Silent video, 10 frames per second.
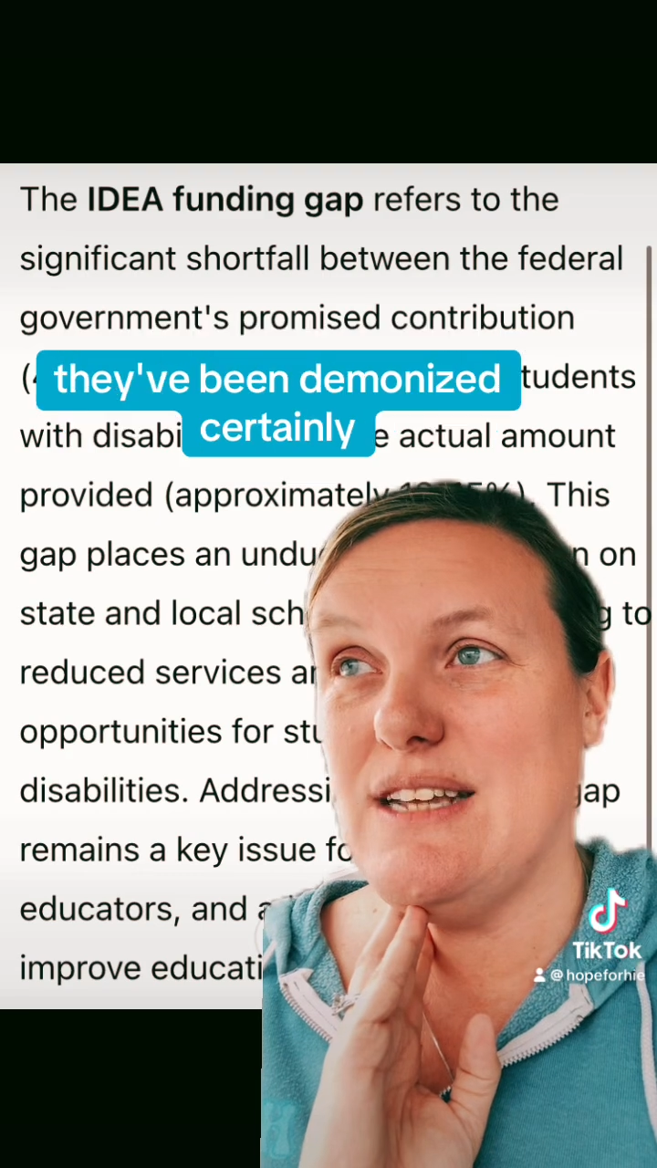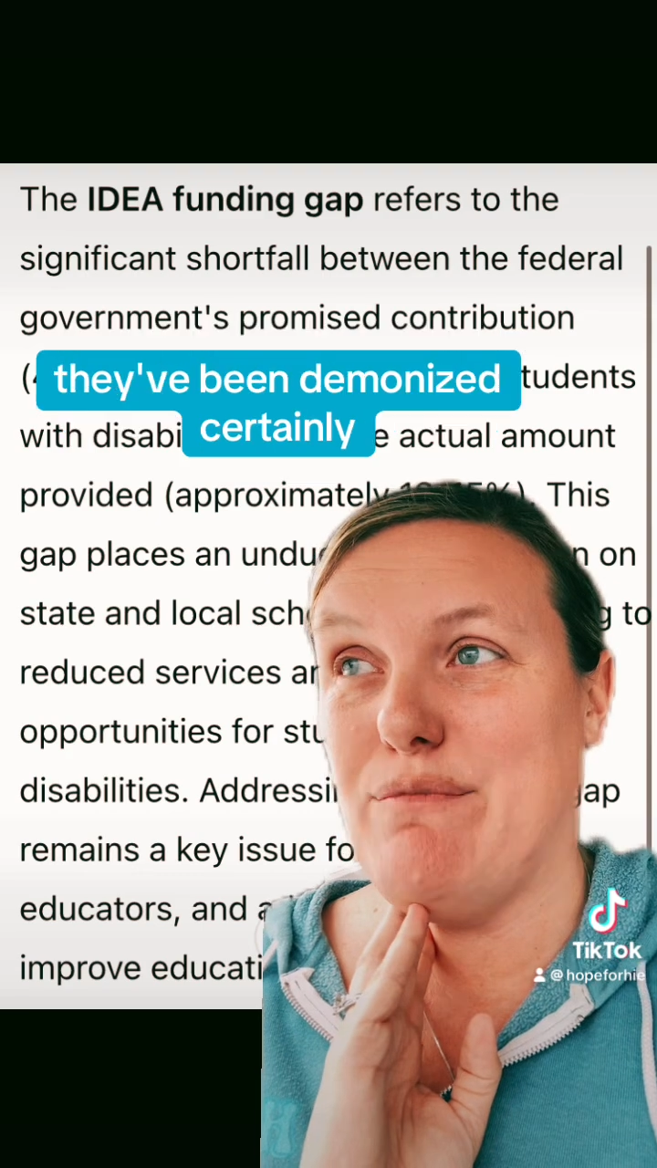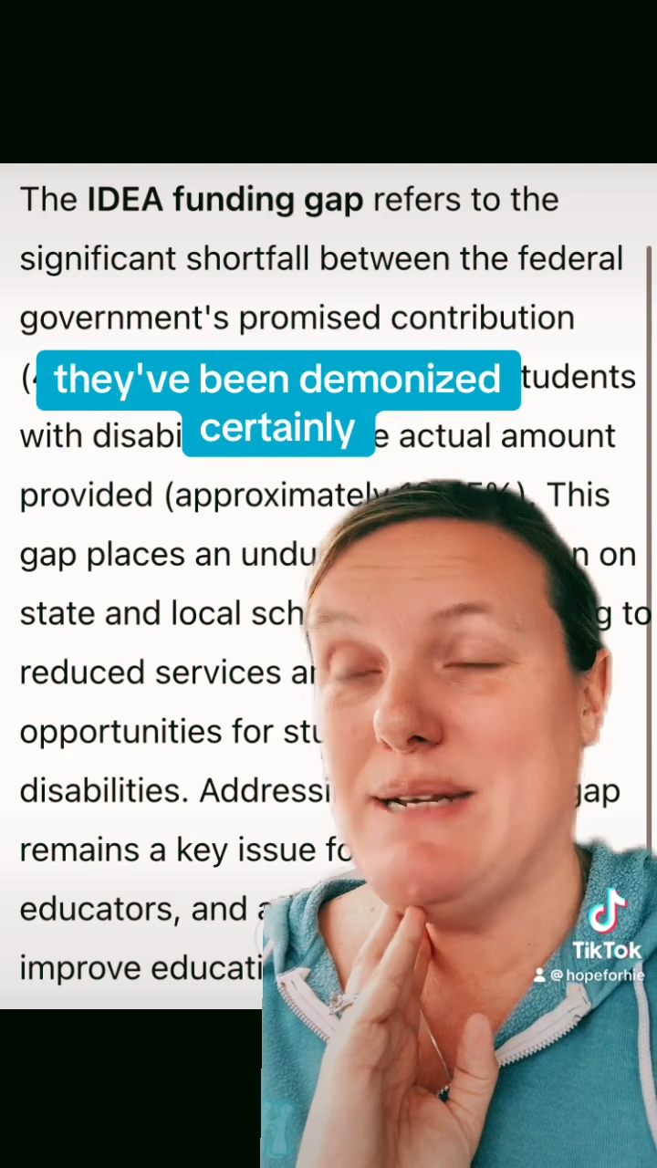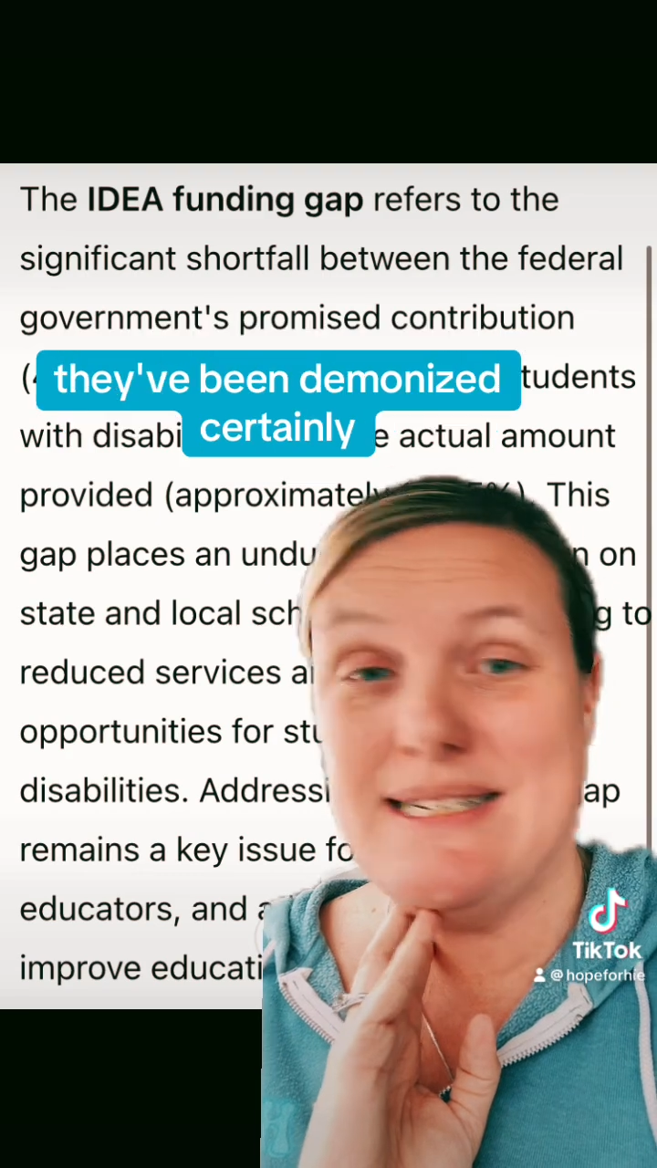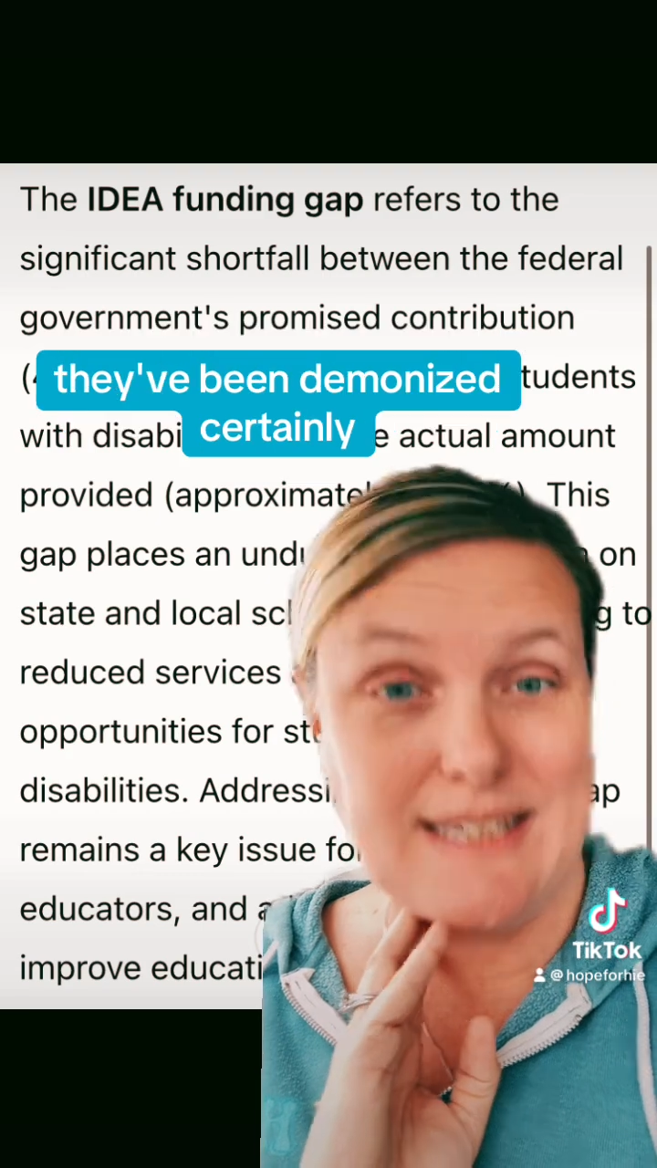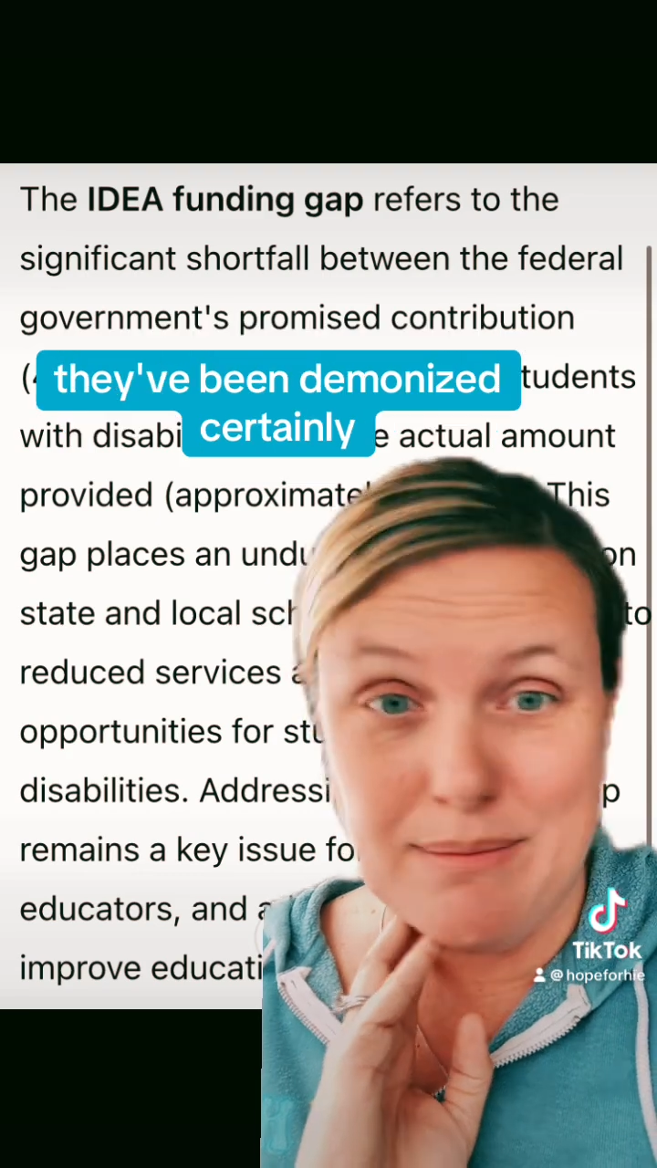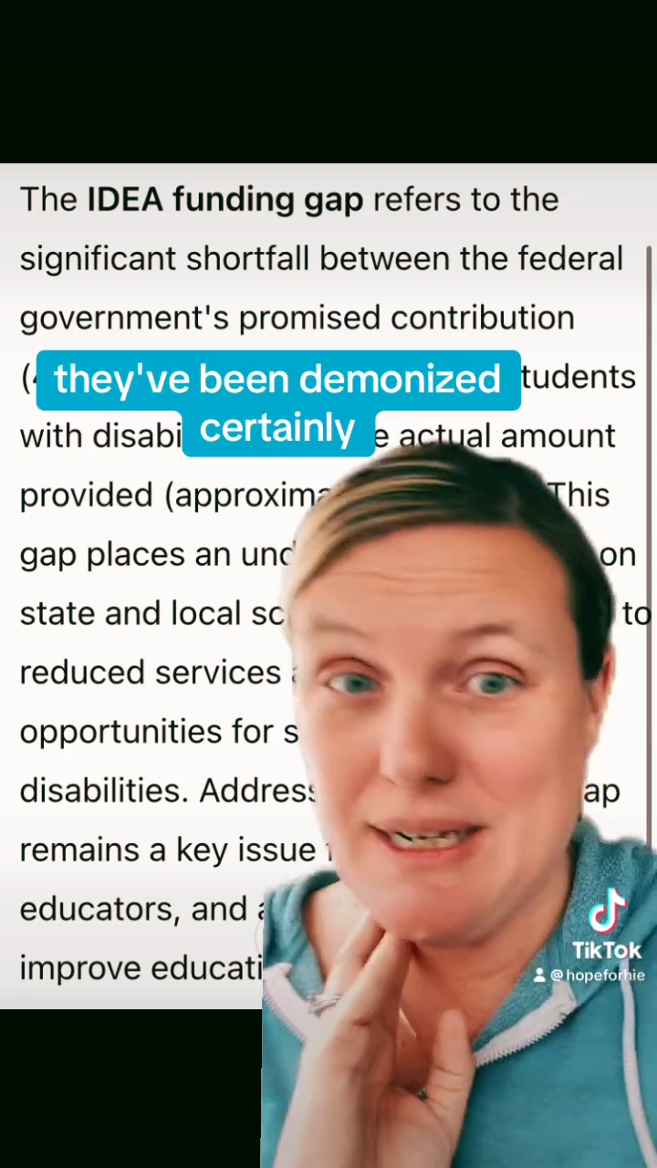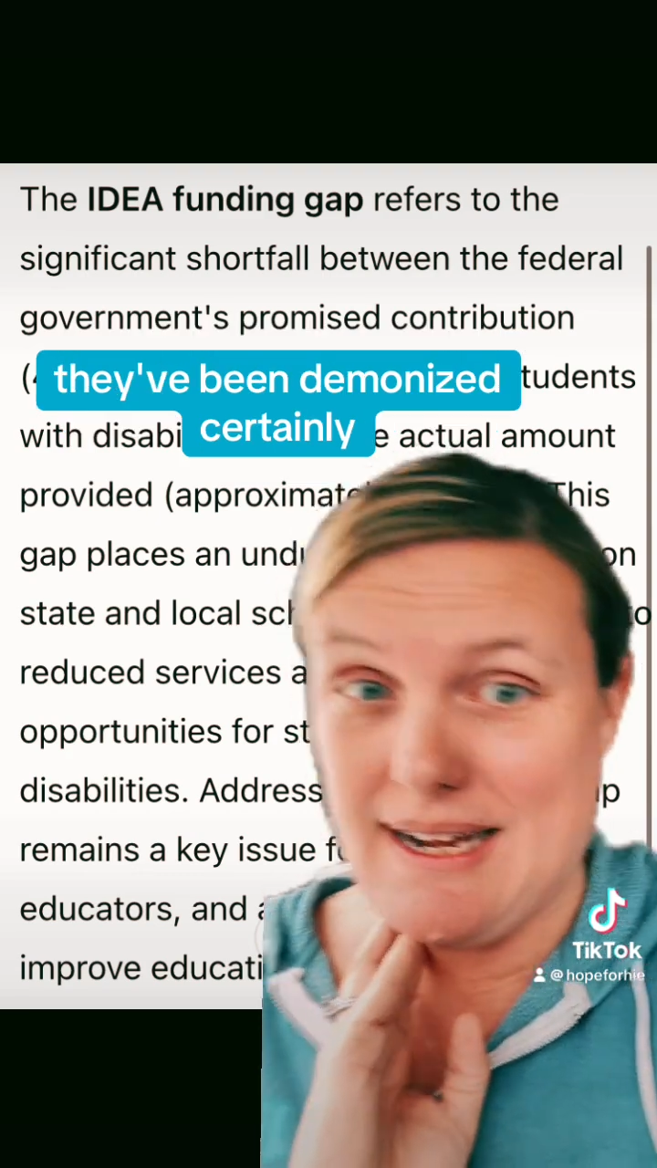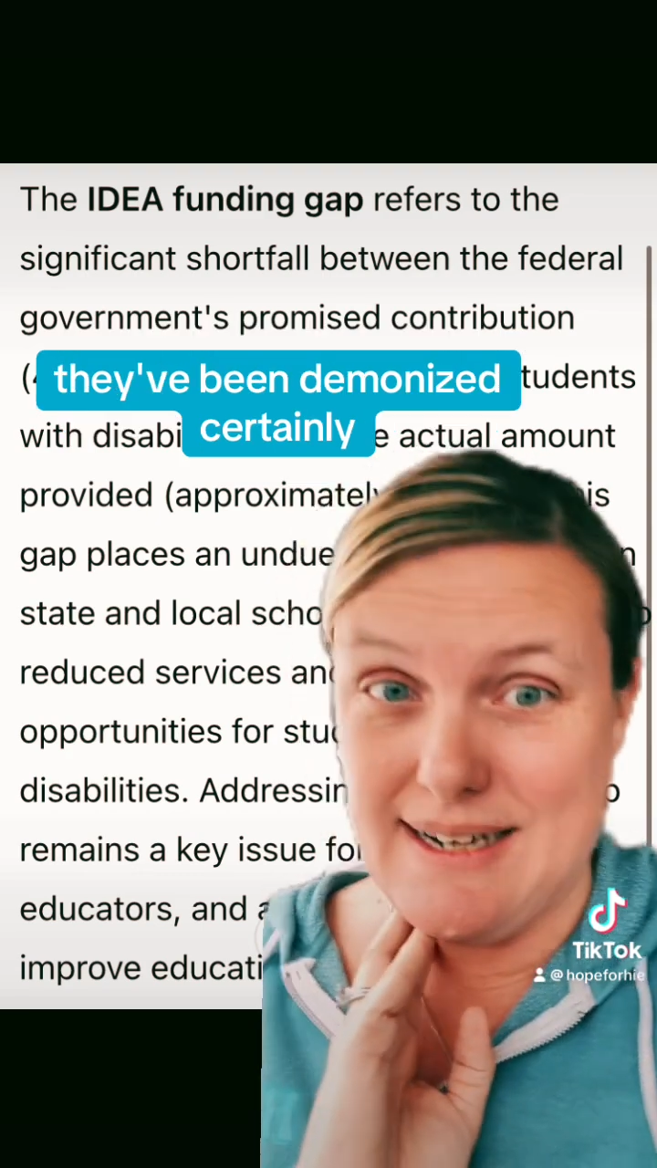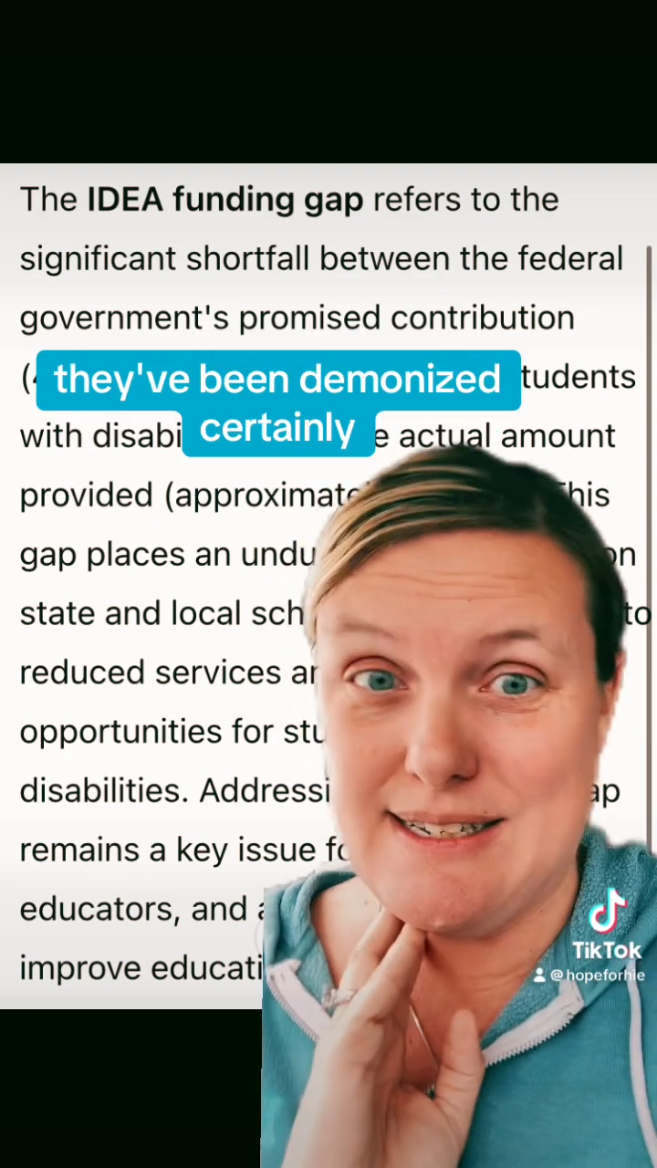They've been
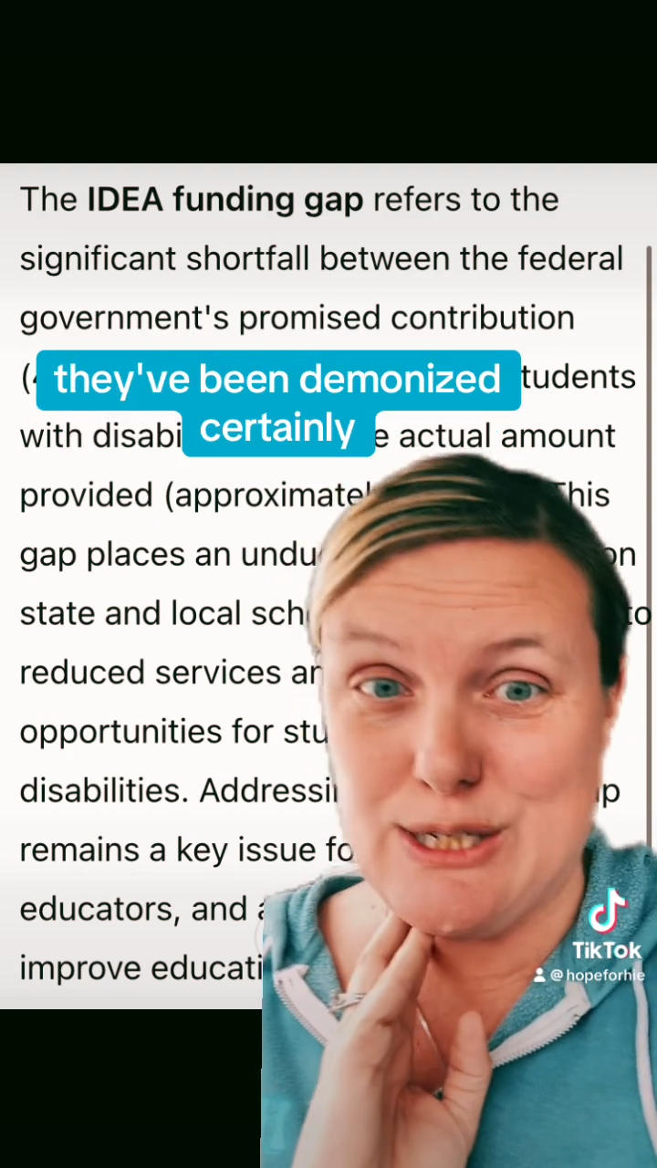demonized,